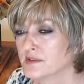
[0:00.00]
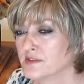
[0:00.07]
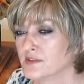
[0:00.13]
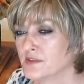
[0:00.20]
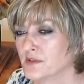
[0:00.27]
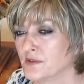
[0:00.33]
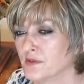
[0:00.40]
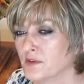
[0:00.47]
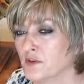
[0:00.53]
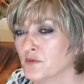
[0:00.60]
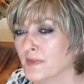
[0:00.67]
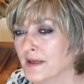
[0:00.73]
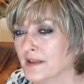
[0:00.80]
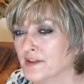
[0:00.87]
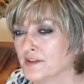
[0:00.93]
So you
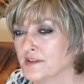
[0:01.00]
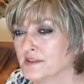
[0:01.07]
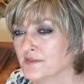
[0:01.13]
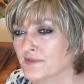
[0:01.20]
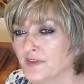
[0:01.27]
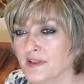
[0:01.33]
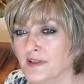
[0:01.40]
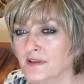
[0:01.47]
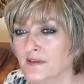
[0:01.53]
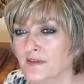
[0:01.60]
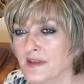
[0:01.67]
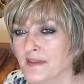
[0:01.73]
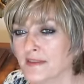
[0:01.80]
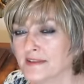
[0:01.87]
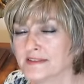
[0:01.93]
might just feel
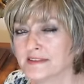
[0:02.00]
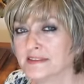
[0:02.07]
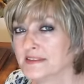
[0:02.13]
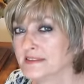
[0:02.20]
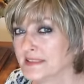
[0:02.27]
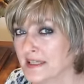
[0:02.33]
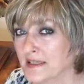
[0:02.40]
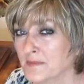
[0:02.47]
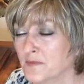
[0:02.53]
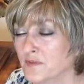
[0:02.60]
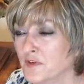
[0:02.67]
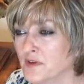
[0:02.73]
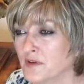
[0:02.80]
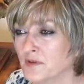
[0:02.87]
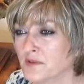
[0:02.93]
that this is a time
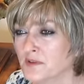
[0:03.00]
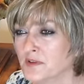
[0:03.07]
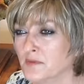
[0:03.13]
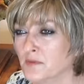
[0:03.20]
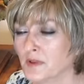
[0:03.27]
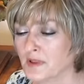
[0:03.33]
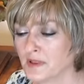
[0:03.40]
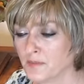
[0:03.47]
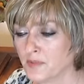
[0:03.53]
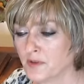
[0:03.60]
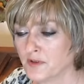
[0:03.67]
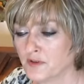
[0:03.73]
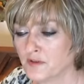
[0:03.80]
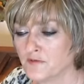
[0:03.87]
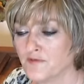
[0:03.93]
for you to really
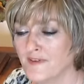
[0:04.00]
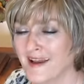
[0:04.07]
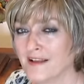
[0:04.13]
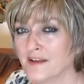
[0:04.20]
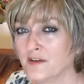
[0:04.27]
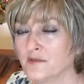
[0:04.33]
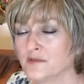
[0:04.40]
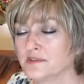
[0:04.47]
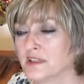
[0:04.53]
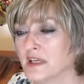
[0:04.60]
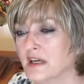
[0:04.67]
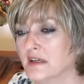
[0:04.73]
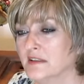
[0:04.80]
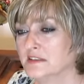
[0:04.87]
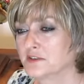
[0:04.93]
put your values
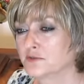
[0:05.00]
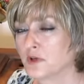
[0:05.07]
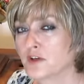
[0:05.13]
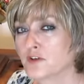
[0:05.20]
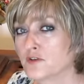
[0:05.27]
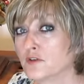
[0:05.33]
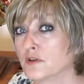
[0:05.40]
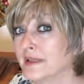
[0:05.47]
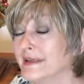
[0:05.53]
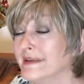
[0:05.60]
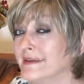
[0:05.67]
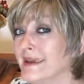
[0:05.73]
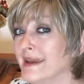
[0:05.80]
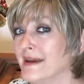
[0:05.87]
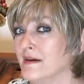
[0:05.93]
structurally
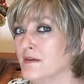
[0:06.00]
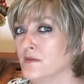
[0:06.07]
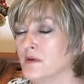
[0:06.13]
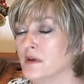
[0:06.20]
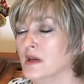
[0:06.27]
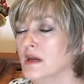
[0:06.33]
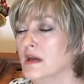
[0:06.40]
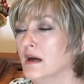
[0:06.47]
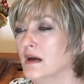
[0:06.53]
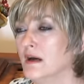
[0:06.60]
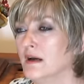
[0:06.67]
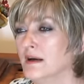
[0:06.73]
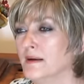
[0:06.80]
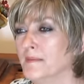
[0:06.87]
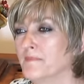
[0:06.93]
down,
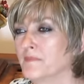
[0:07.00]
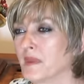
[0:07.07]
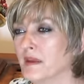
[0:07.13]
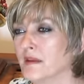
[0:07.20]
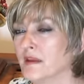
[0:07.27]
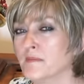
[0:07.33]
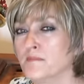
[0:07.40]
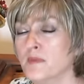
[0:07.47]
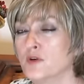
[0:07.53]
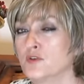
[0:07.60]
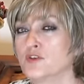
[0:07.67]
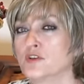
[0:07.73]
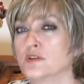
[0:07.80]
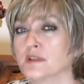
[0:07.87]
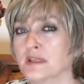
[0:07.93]

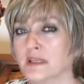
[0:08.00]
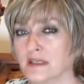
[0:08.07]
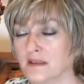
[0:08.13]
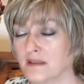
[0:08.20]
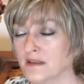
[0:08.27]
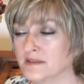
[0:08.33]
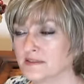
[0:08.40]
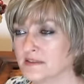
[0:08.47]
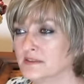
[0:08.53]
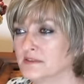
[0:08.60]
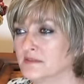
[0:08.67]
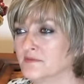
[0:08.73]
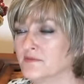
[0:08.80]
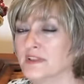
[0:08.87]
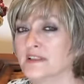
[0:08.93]
emotionally. This is
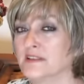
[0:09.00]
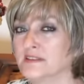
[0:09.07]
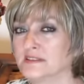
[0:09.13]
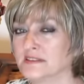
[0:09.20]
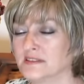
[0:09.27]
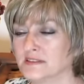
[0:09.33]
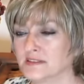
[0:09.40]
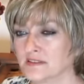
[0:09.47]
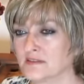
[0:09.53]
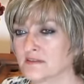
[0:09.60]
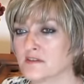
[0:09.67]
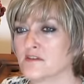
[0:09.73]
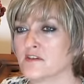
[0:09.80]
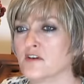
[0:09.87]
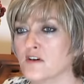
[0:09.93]
Venus, it's
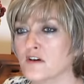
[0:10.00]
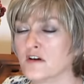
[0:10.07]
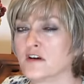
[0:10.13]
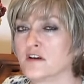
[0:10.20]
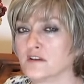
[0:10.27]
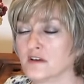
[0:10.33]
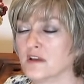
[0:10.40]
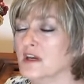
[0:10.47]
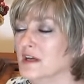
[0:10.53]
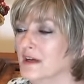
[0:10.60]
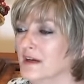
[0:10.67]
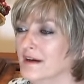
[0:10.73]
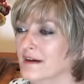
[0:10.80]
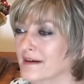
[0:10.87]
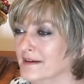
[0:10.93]
the heart.
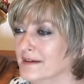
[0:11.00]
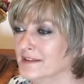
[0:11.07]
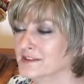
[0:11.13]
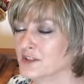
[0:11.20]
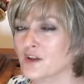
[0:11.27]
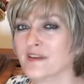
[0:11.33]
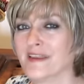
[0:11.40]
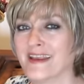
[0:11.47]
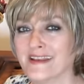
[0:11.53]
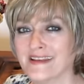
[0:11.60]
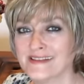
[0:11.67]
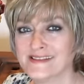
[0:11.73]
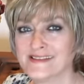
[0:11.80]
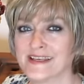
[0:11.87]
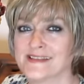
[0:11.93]
It's all that
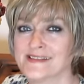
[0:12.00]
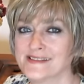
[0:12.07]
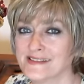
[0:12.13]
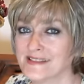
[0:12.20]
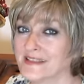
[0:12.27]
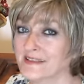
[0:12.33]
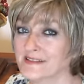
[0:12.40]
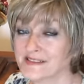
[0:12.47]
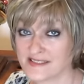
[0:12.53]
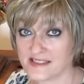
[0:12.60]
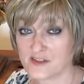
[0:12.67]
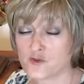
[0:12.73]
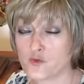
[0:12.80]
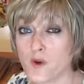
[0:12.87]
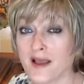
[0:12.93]
intensity and
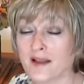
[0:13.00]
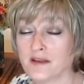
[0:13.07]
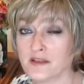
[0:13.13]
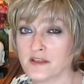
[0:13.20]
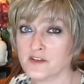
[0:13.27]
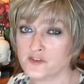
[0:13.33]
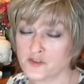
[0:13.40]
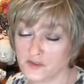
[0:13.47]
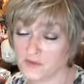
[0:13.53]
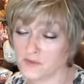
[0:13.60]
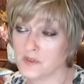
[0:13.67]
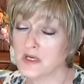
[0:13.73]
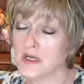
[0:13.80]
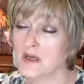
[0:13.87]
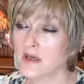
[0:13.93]
sensuality too
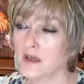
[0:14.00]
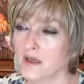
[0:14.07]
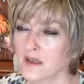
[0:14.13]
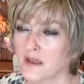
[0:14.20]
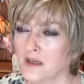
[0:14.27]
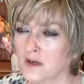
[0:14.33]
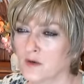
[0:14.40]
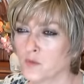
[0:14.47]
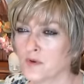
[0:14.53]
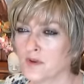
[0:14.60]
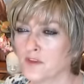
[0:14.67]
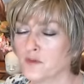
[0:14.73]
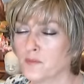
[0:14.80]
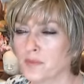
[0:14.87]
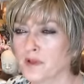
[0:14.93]
here
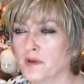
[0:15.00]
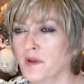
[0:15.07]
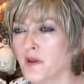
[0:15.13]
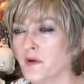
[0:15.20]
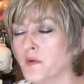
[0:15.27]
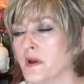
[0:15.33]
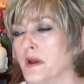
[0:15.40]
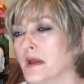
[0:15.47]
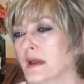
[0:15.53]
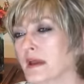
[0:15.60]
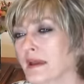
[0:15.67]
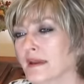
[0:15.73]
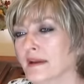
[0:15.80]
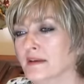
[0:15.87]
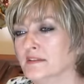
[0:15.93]
with Pluto.
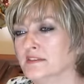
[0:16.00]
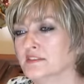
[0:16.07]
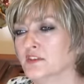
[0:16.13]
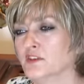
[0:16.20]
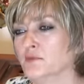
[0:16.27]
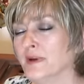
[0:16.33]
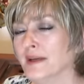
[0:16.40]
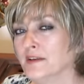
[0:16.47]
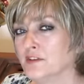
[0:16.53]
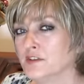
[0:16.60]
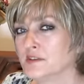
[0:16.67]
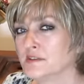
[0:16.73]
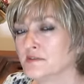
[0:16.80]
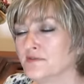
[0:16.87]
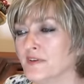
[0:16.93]
And so you might
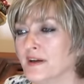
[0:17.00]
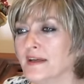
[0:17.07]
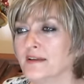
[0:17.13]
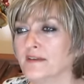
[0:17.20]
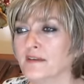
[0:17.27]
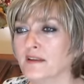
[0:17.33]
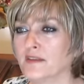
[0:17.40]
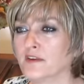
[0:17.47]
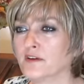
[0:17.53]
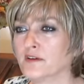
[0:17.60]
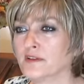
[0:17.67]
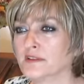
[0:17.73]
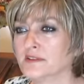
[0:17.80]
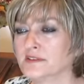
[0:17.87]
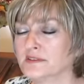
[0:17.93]
just find that there
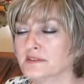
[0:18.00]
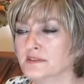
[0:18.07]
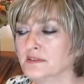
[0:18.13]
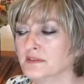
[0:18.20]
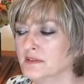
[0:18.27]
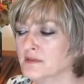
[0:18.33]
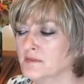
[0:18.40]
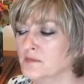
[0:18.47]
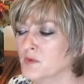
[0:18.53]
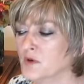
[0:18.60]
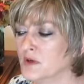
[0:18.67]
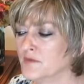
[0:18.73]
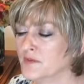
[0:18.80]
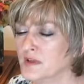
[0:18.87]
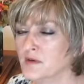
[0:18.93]
is
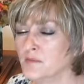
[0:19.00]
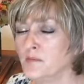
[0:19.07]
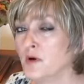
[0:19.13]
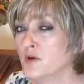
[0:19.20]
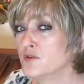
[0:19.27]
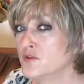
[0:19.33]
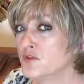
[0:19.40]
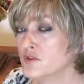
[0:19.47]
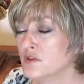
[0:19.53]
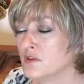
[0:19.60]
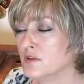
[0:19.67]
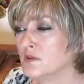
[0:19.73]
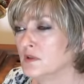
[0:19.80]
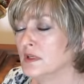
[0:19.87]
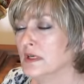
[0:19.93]
more of an
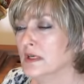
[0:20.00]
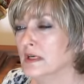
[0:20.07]
emotional,